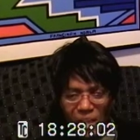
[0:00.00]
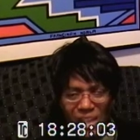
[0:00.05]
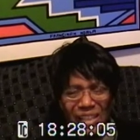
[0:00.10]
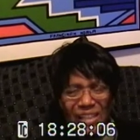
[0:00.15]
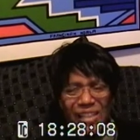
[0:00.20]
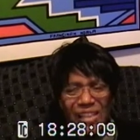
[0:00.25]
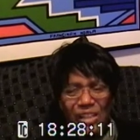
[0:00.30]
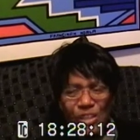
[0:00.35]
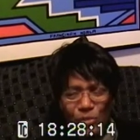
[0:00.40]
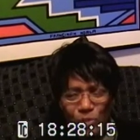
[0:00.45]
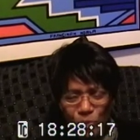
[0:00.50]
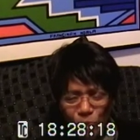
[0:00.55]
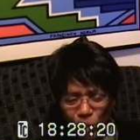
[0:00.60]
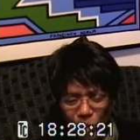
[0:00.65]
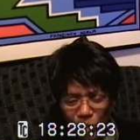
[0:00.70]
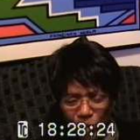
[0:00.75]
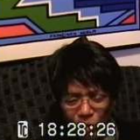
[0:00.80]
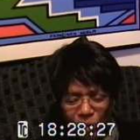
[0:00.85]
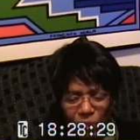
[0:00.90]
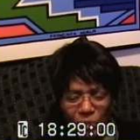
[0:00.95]
at least
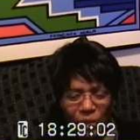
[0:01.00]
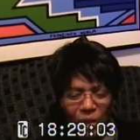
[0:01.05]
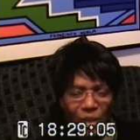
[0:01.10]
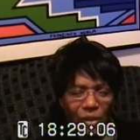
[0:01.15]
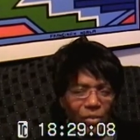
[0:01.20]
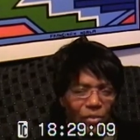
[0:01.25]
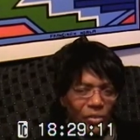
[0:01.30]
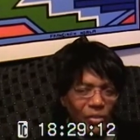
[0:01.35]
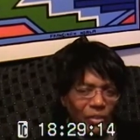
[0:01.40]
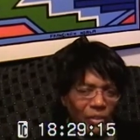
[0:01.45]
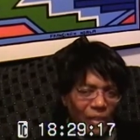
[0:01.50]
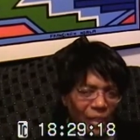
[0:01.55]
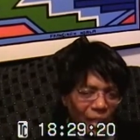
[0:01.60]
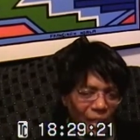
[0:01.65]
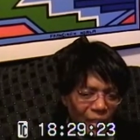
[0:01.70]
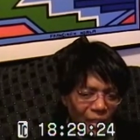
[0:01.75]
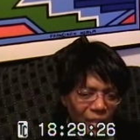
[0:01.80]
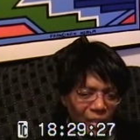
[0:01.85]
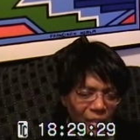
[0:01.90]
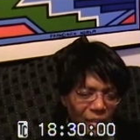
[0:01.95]

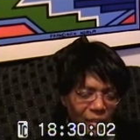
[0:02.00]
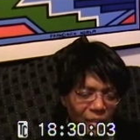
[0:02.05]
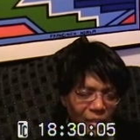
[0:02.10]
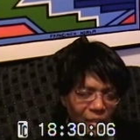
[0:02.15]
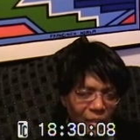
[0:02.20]
$400,000.